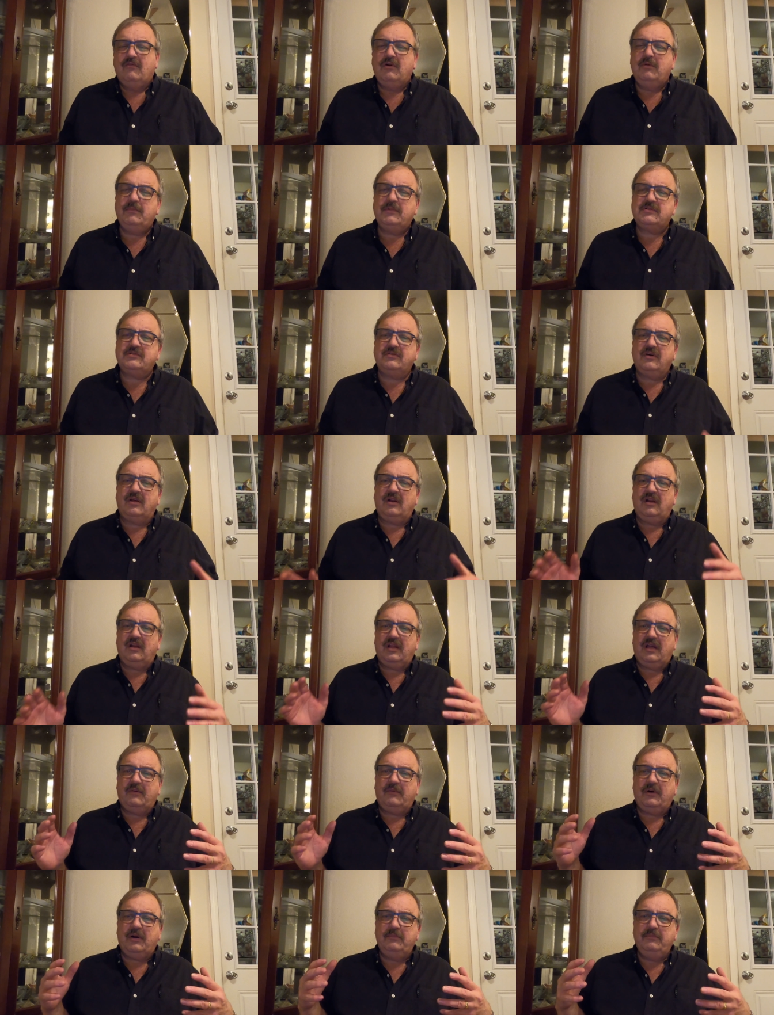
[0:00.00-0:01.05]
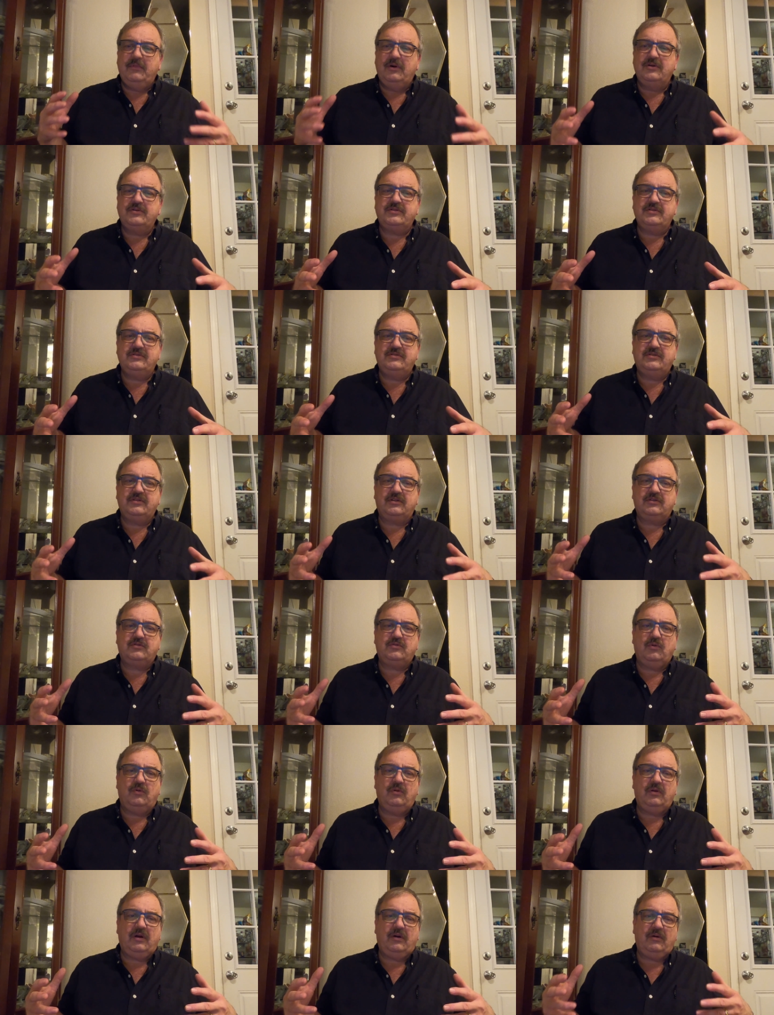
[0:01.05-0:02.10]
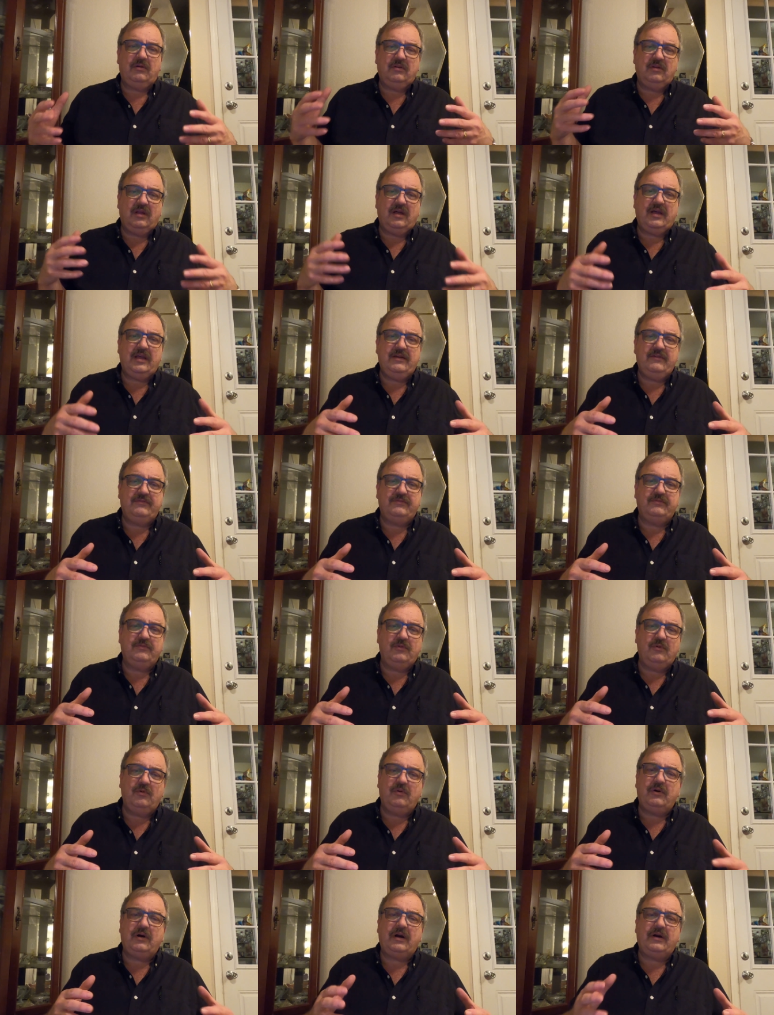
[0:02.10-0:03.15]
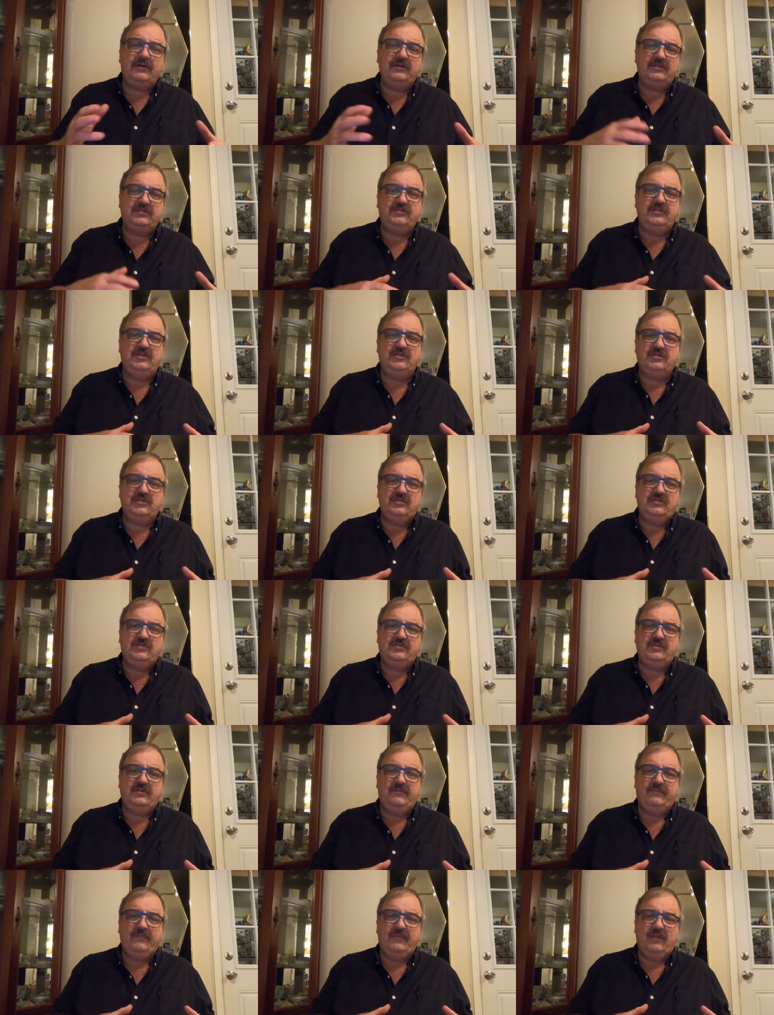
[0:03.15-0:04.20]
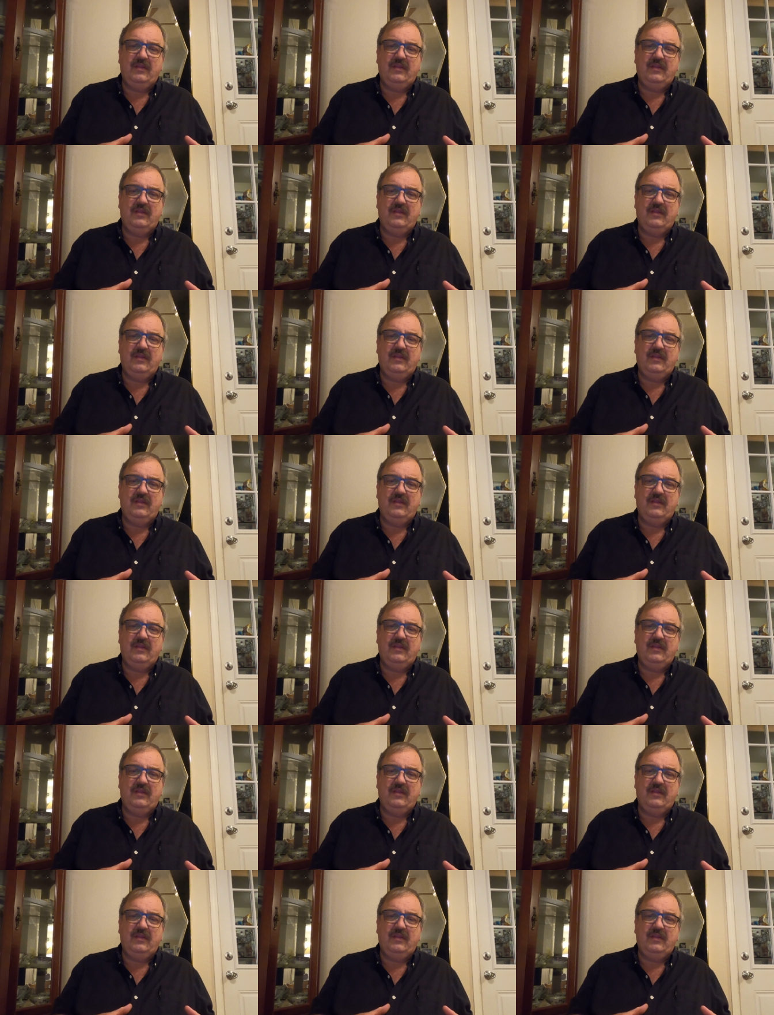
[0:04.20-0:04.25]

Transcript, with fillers: We must not allow our emotions to control our life or our decisions.